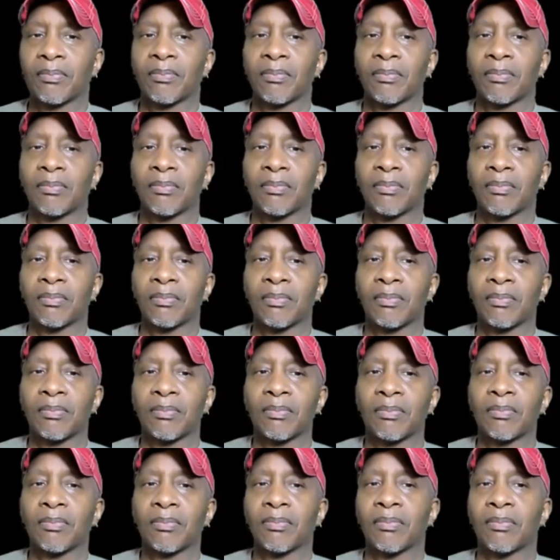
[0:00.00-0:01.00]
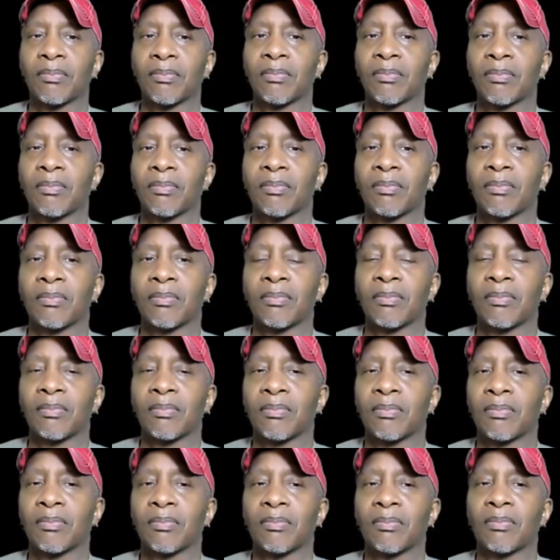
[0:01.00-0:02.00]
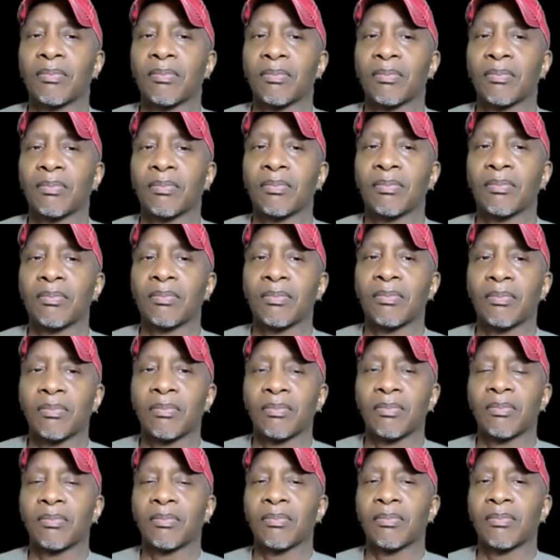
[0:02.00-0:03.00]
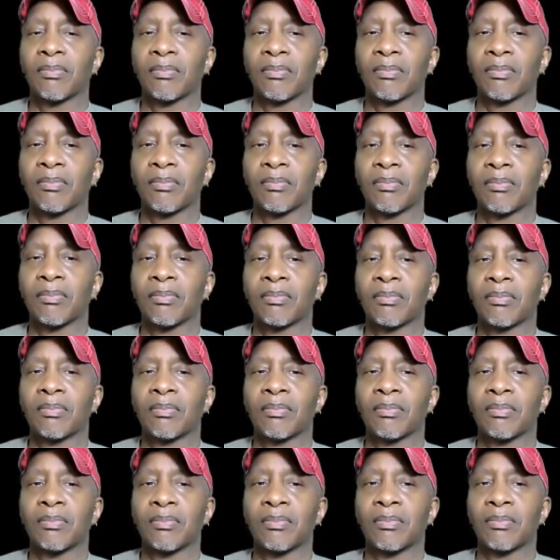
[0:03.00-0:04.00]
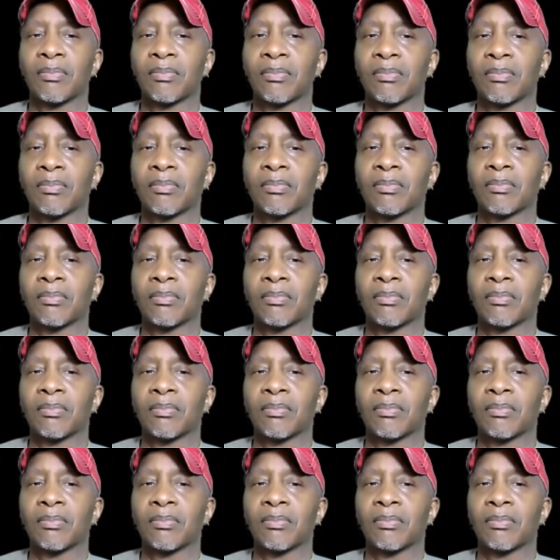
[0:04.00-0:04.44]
No words are spoken by the person on screen.